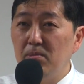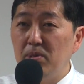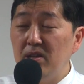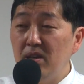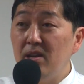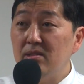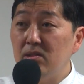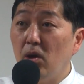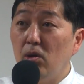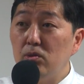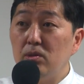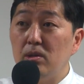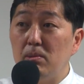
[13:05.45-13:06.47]
But he has
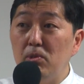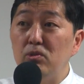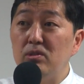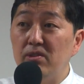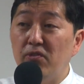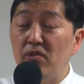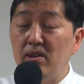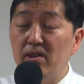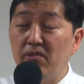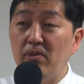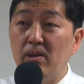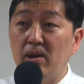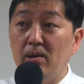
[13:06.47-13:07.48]
also immune
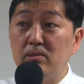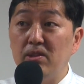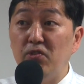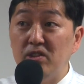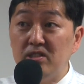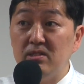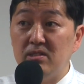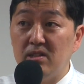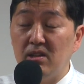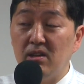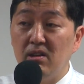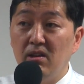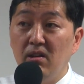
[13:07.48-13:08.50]

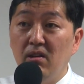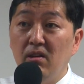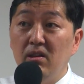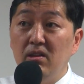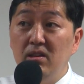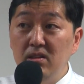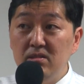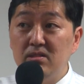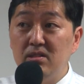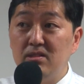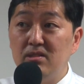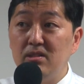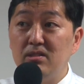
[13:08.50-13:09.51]
deficiency. His
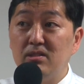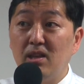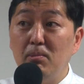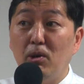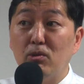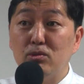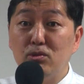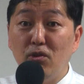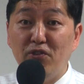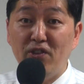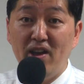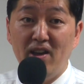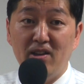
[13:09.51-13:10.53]
disease came out so
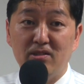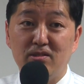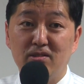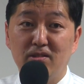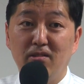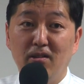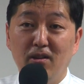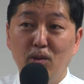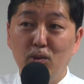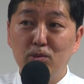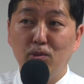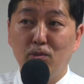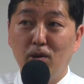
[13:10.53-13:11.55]
fast.
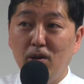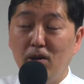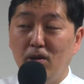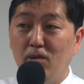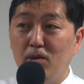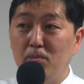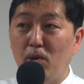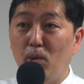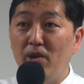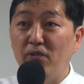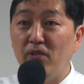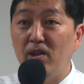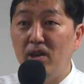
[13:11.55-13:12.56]
I was like, wow. And my
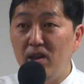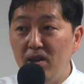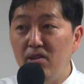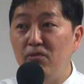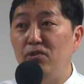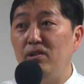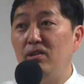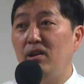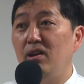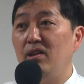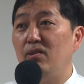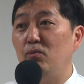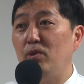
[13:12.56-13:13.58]
wife, every
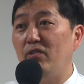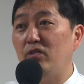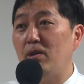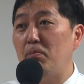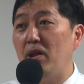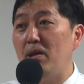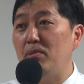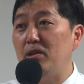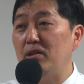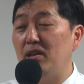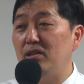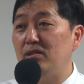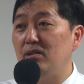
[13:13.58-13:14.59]
night, we have to apply
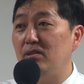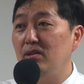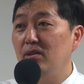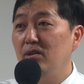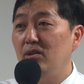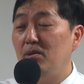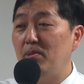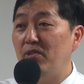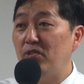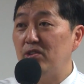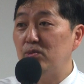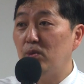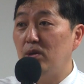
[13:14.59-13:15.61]
medication. On my
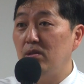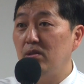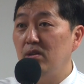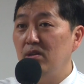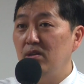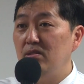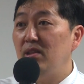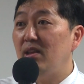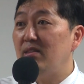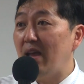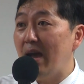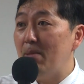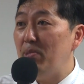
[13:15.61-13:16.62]
first one, it's not
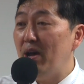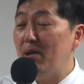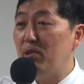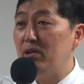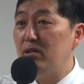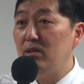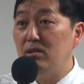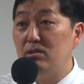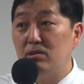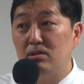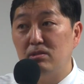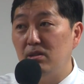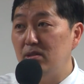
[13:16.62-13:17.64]
that bad, but
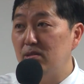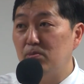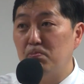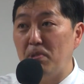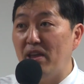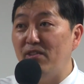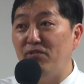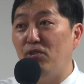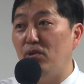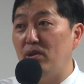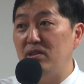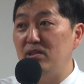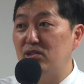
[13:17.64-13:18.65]
it's
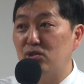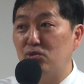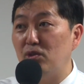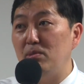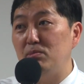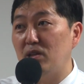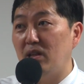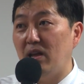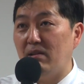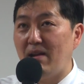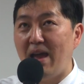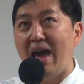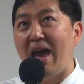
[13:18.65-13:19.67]
painful. He screams a lot.